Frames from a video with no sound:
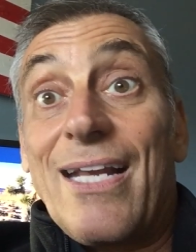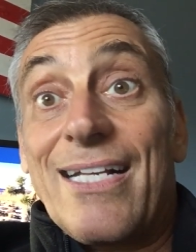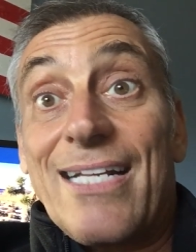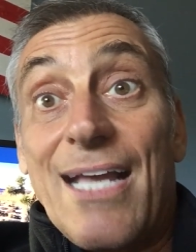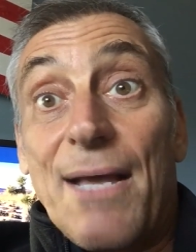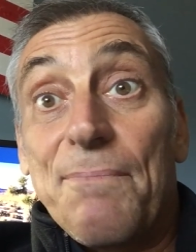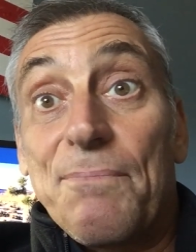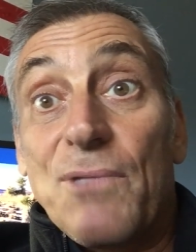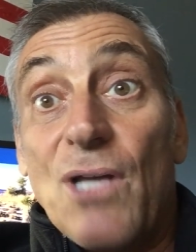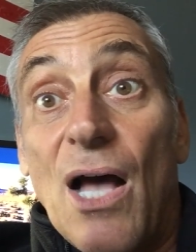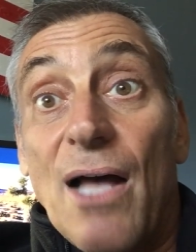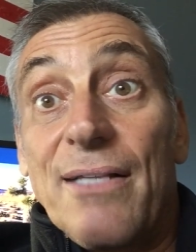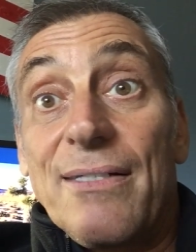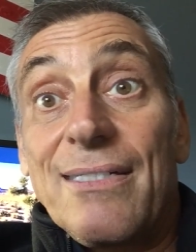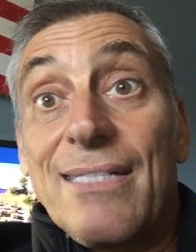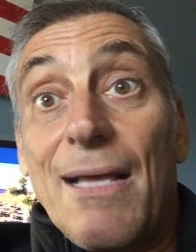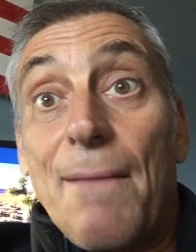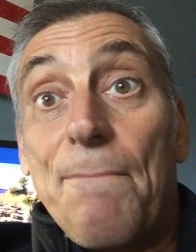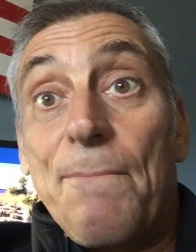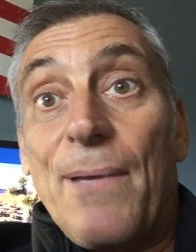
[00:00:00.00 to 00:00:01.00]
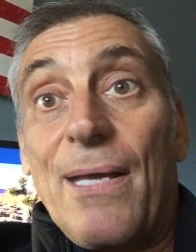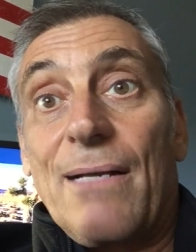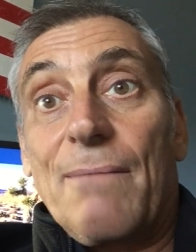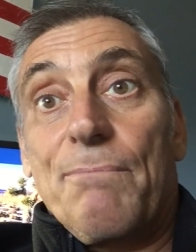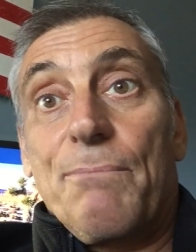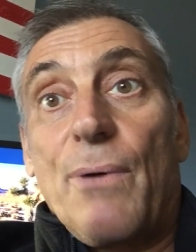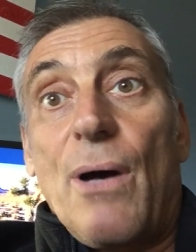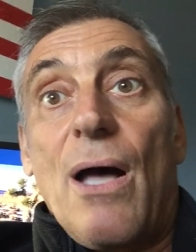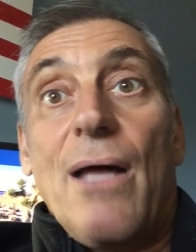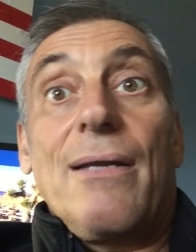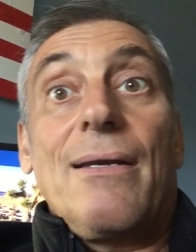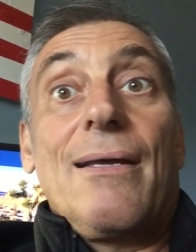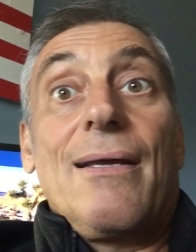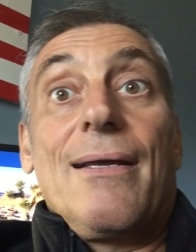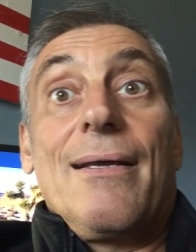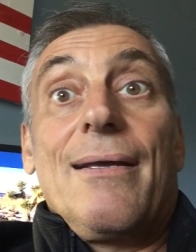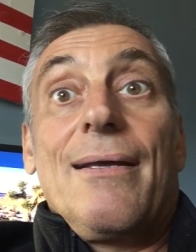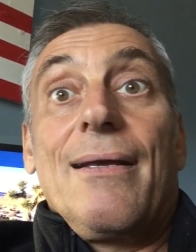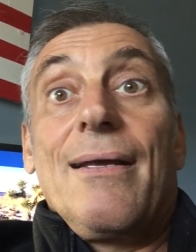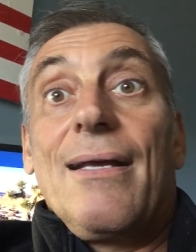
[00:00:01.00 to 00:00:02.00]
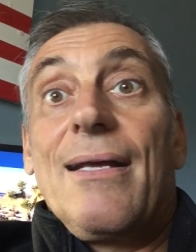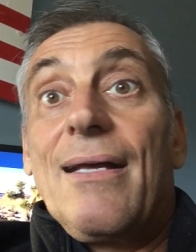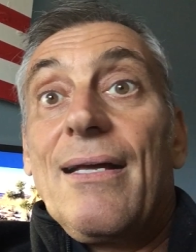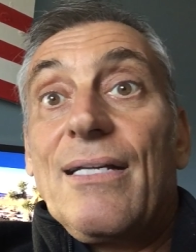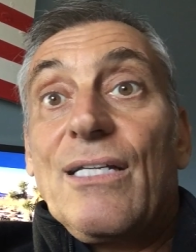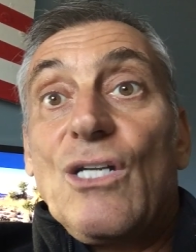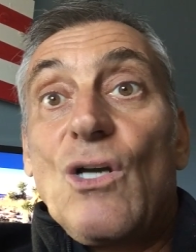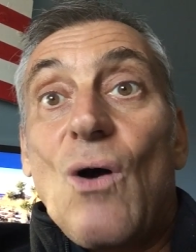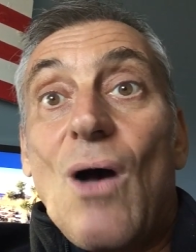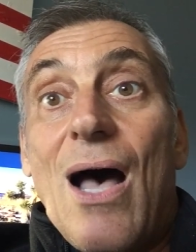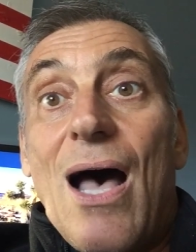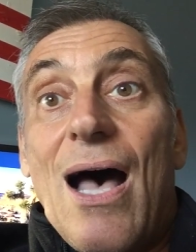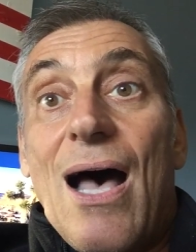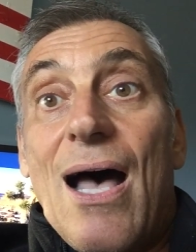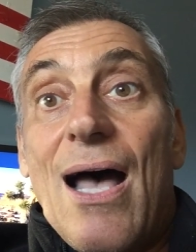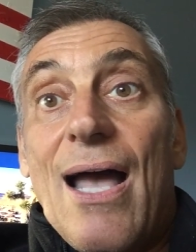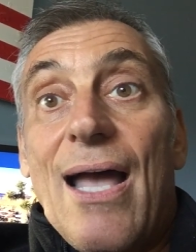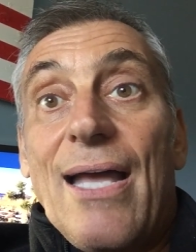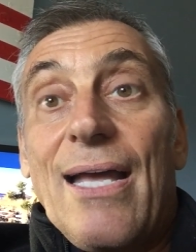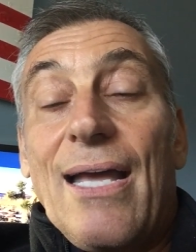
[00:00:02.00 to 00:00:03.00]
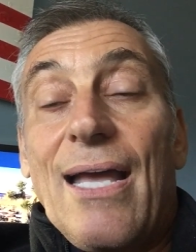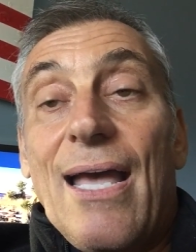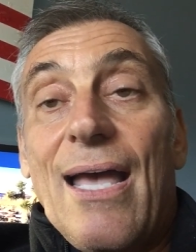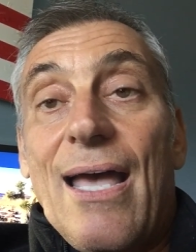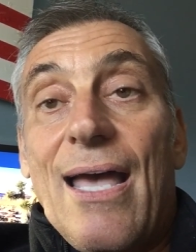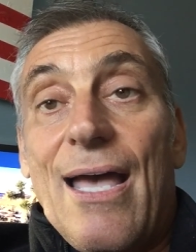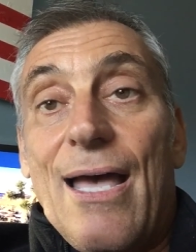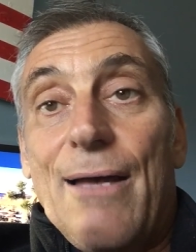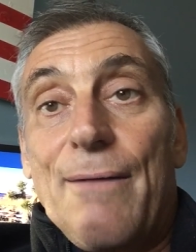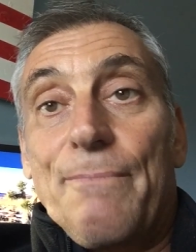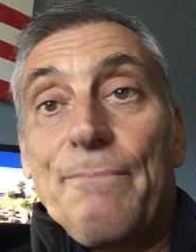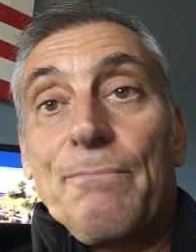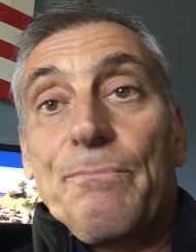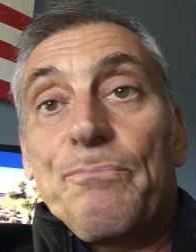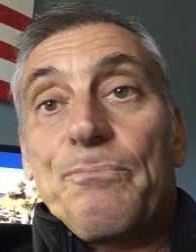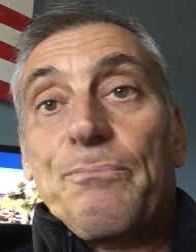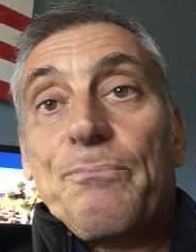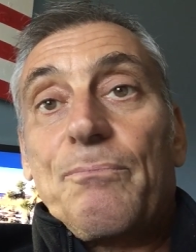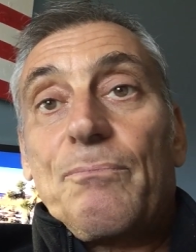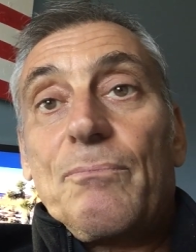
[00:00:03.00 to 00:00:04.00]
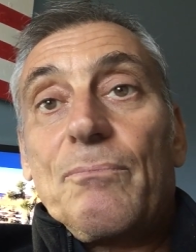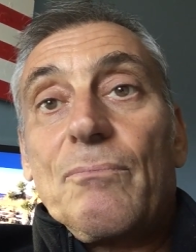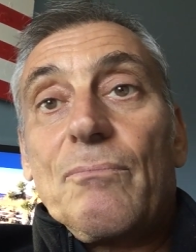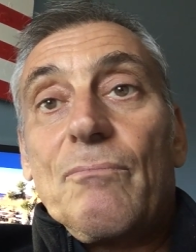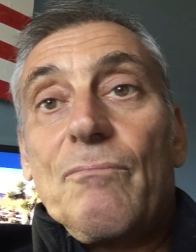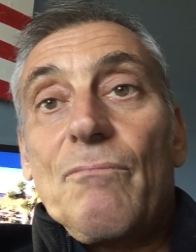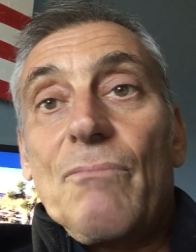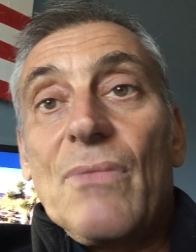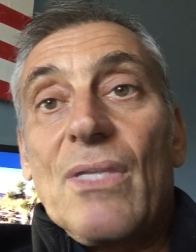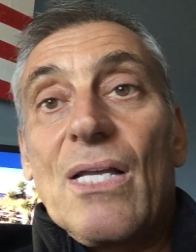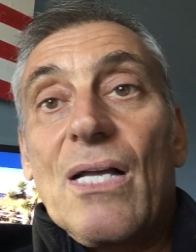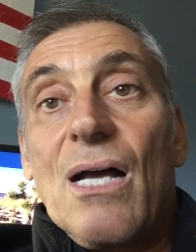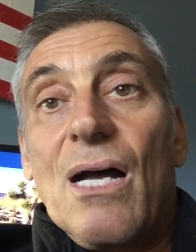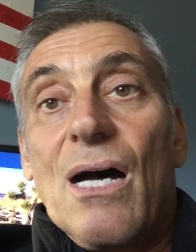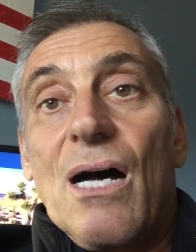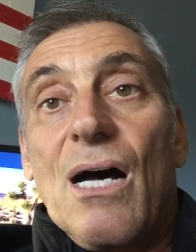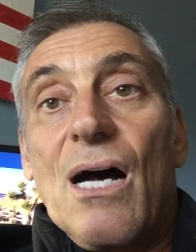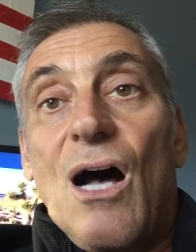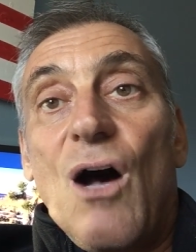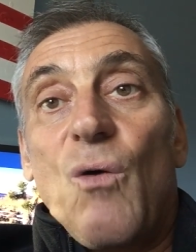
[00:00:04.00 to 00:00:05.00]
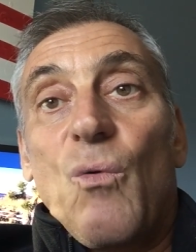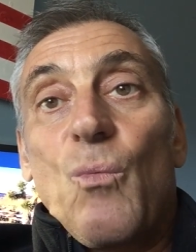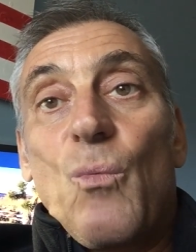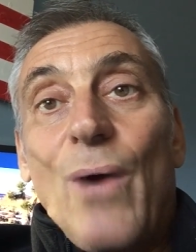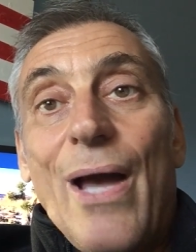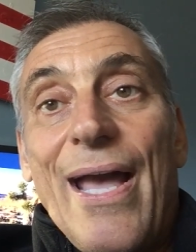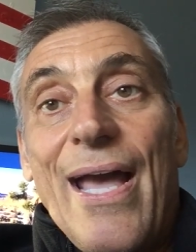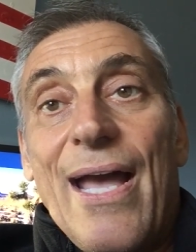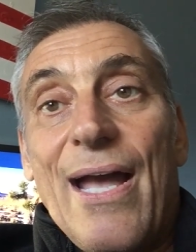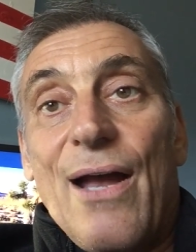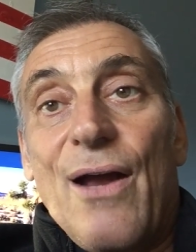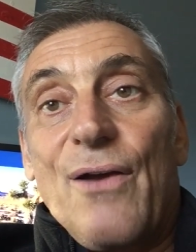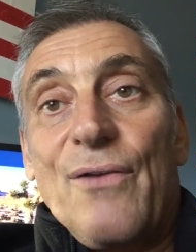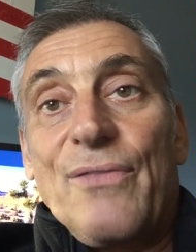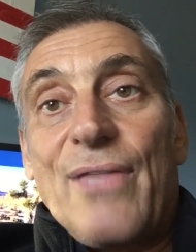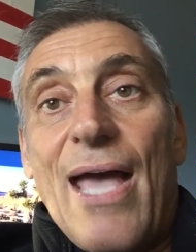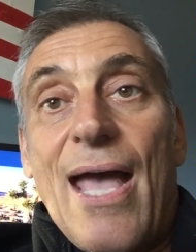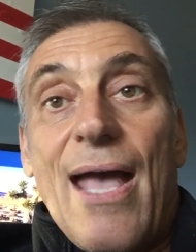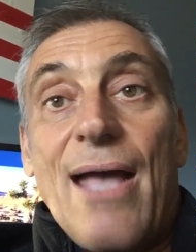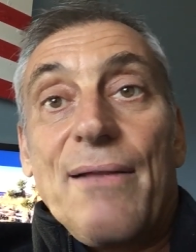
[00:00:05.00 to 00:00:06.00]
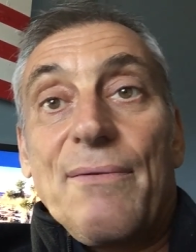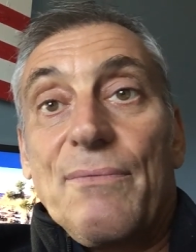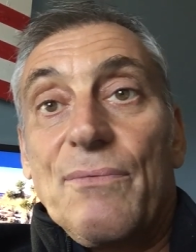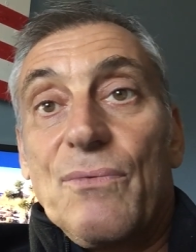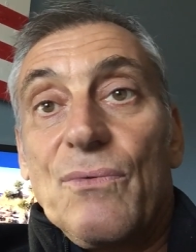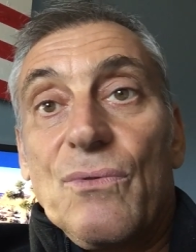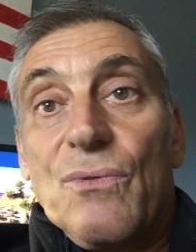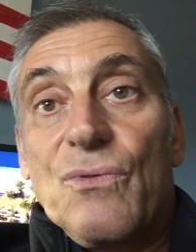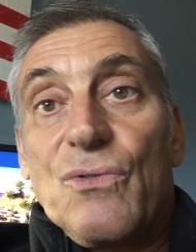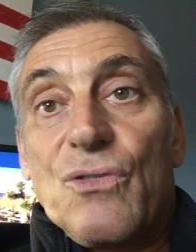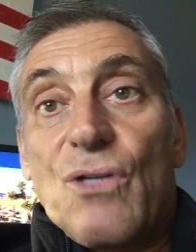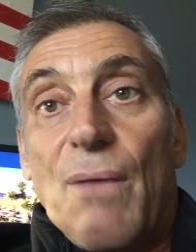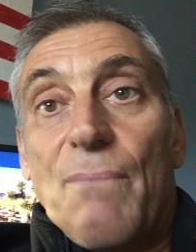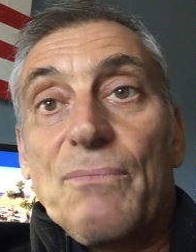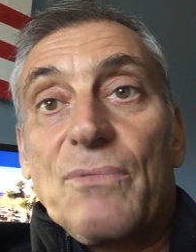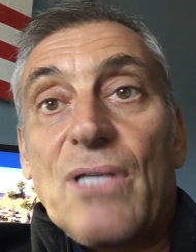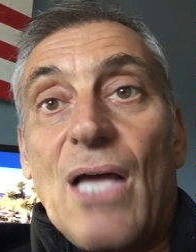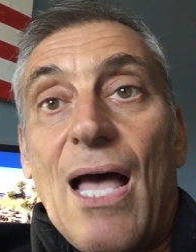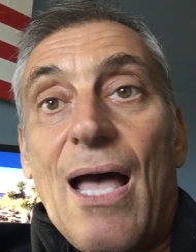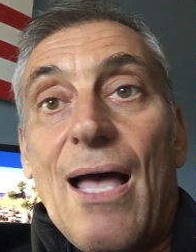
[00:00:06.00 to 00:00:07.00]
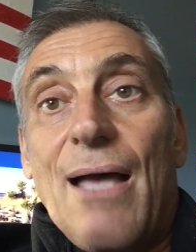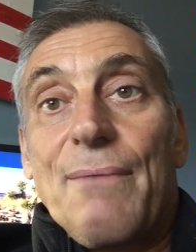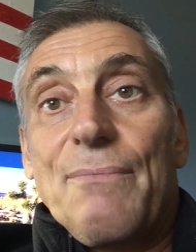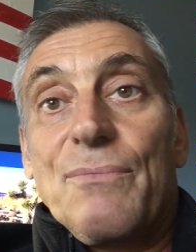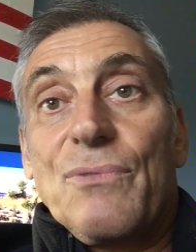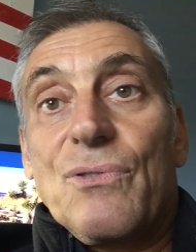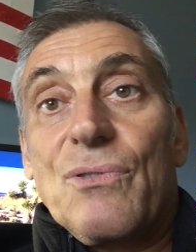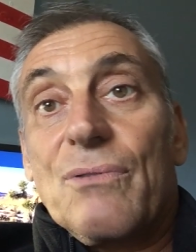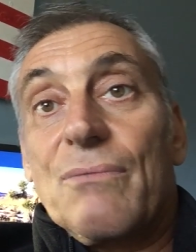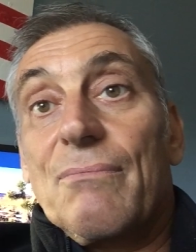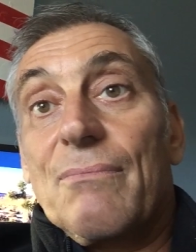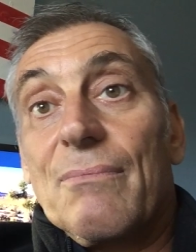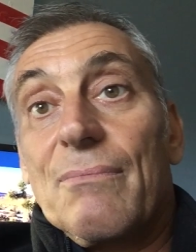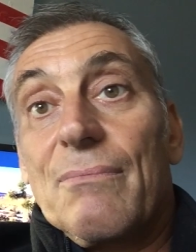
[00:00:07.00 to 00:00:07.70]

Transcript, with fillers: It kept on dipping, but you know, I am uh, aware that sometimes